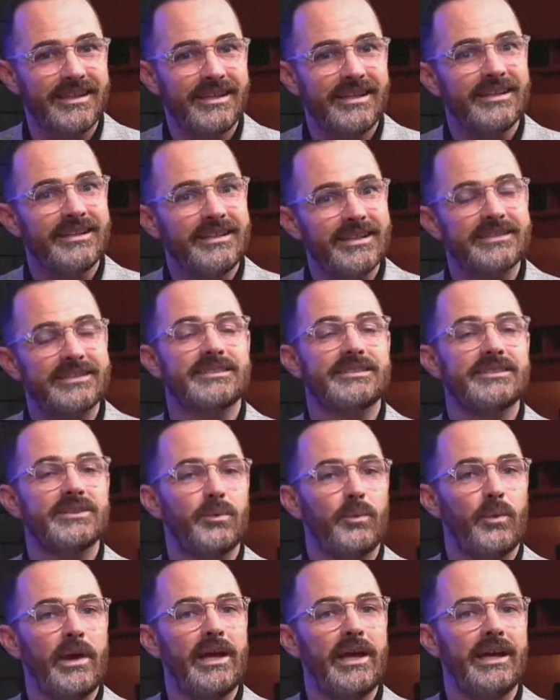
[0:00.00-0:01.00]
gets in the
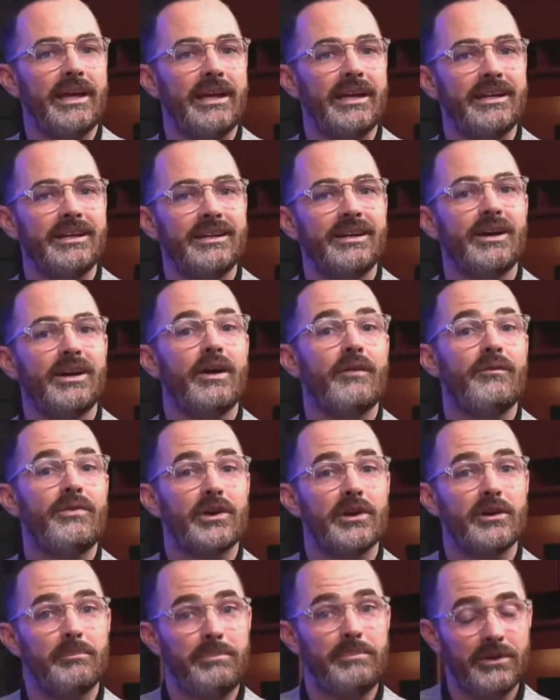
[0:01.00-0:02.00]
way of
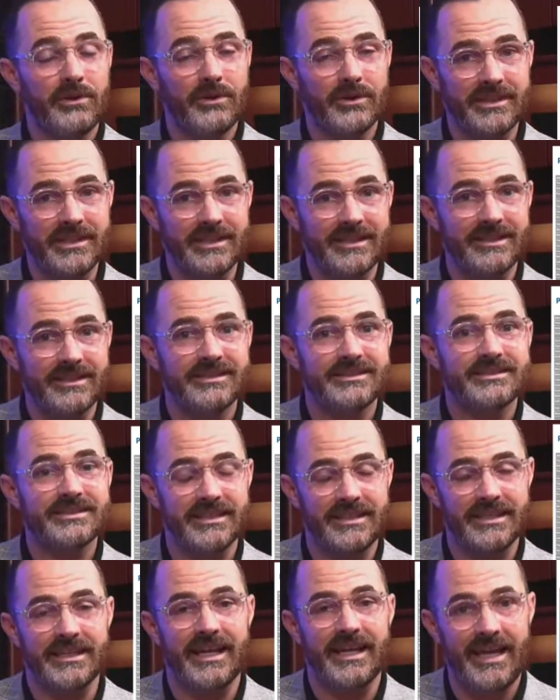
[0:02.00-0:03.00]
their ability to
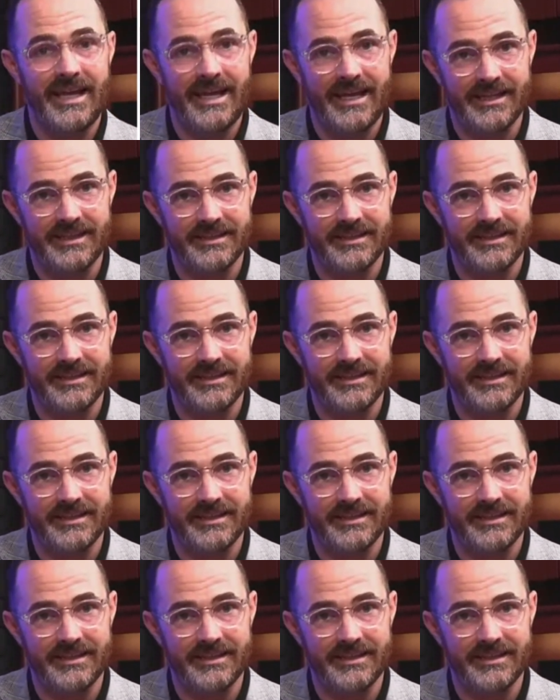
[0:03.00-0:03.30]
get ahead.